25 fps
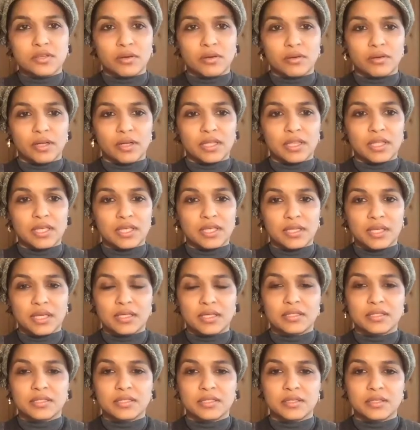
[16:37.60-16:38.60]
And I think
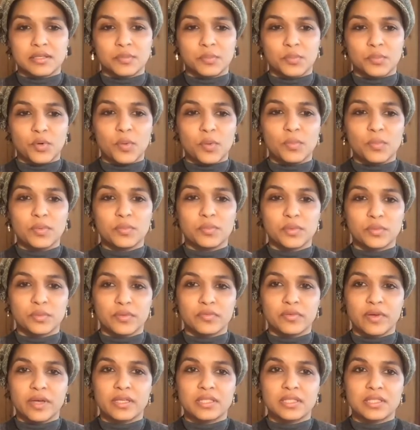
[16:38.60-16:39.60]
that's the problem that we've
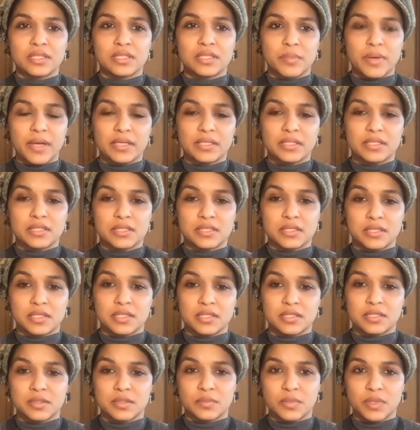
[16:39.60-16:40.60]
had in the past, and it's
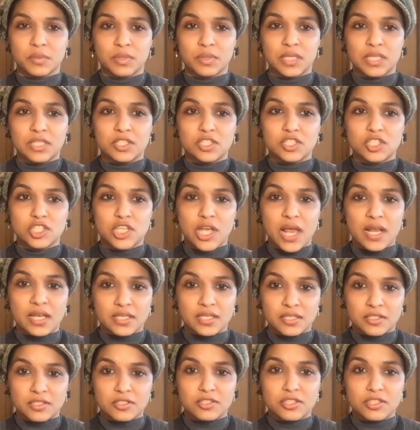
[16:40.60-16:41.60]
something we need to
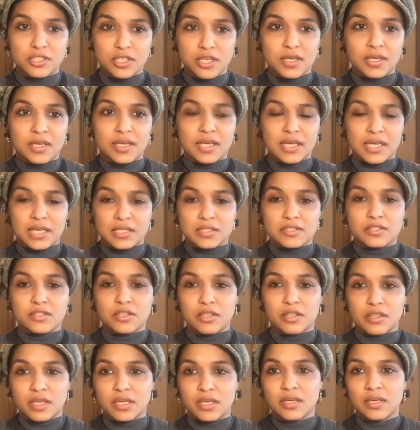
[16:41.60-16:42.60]
challenge, is the
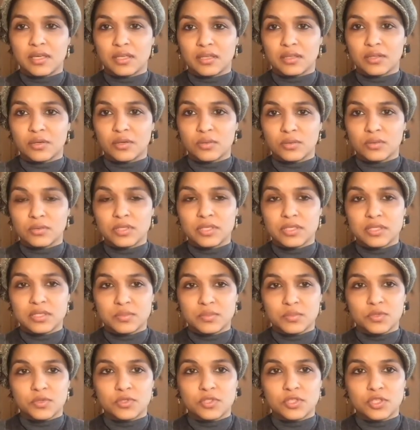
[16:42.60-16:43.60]
thinking that all these
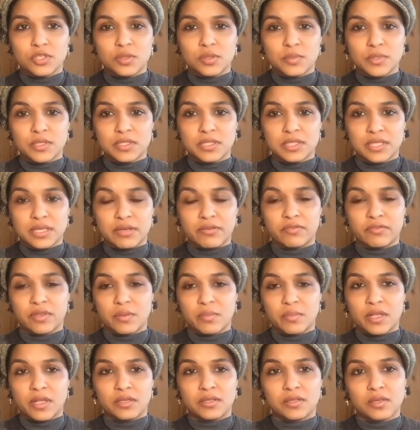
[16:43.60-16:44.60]
small tumors, if they're
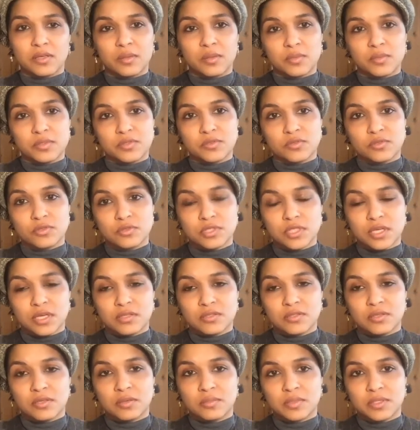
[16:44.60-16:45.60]
melanomas, are all
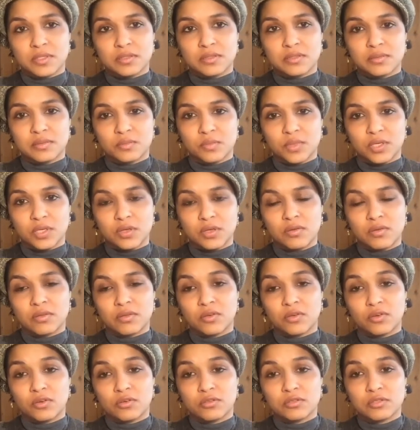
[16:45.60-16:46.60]
dizomies, and we know they're
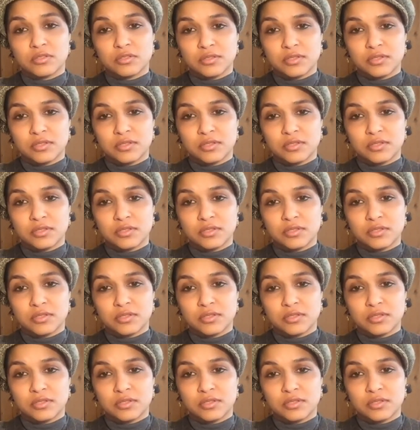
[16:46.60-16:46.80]
not.